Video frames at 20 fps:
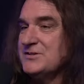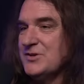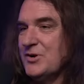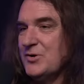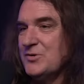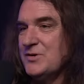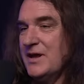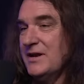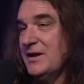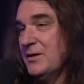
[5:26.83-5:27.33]

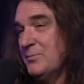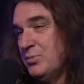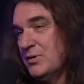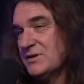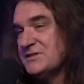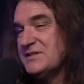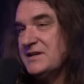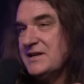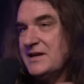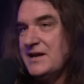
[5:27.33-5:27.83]
though, and then
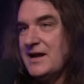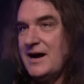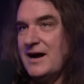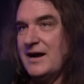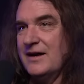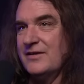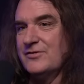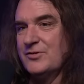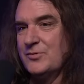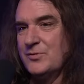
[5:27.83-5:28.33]
plus a
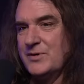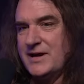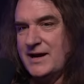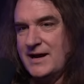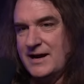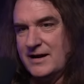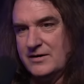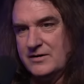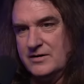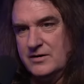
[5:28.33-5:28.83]
DI. So we
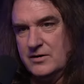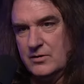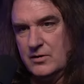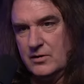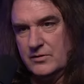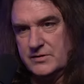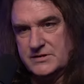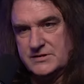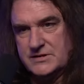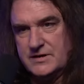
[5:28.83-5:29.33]
had, you know,
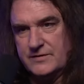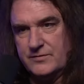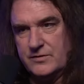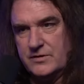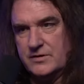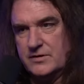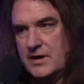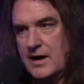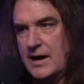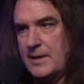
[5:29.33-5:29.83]
all these
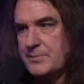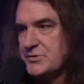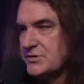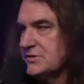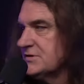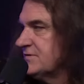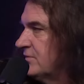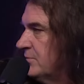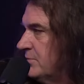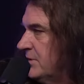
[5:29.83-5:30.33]
different
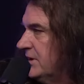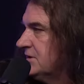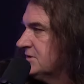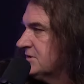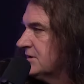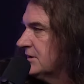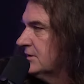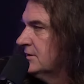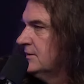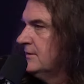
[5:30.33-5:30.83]
options for
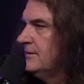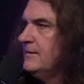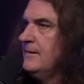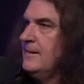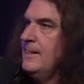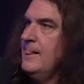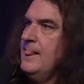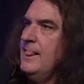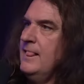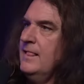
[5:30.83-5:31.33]
mixing.
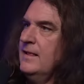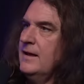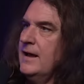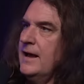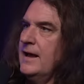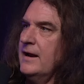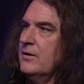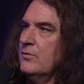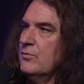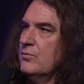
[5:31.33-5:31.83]

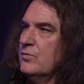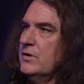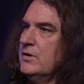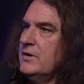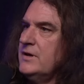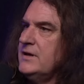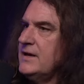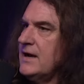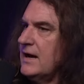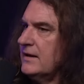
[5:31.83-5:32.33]
And it
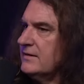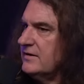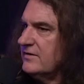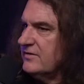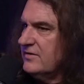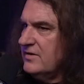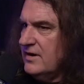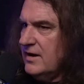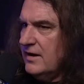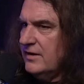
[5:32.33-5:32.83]
really got
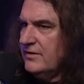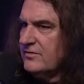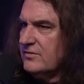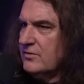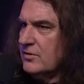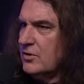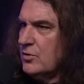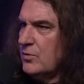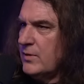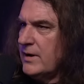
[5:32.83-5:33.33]
this nice
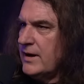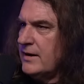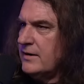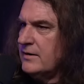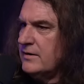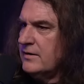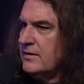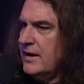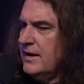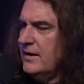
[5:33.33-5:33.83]
low
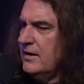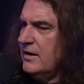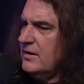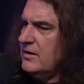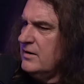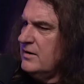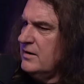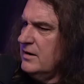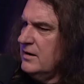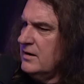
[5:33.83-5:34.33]
end. And
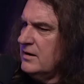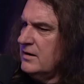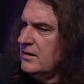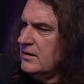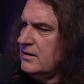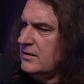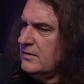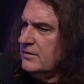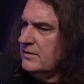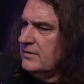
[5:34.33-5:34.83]

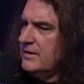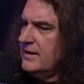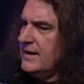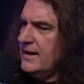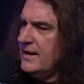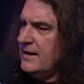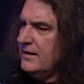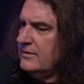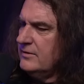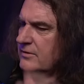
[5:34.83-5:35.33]
then they
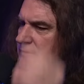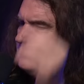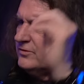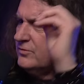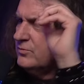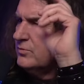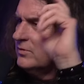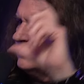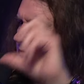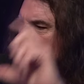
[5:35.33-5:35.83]
had there
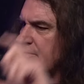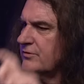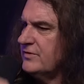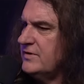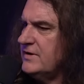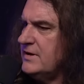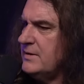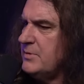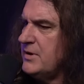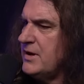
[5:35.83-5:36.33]
too one of those
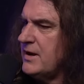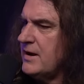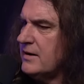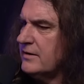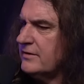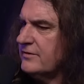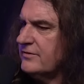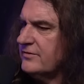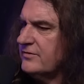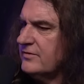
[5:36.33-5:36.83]

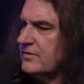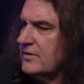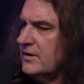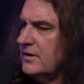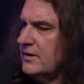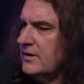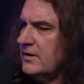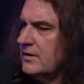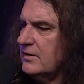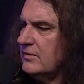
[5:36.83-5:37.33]
DBX,
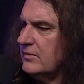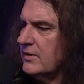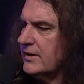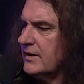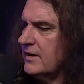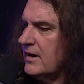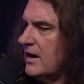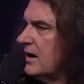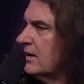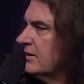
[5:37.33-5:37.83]
like
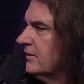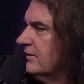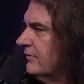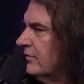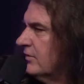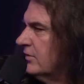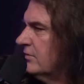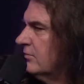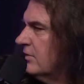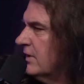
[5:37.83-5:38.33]
an
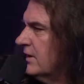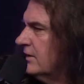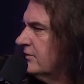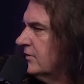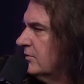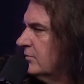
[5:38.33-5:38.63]
octaver, right? That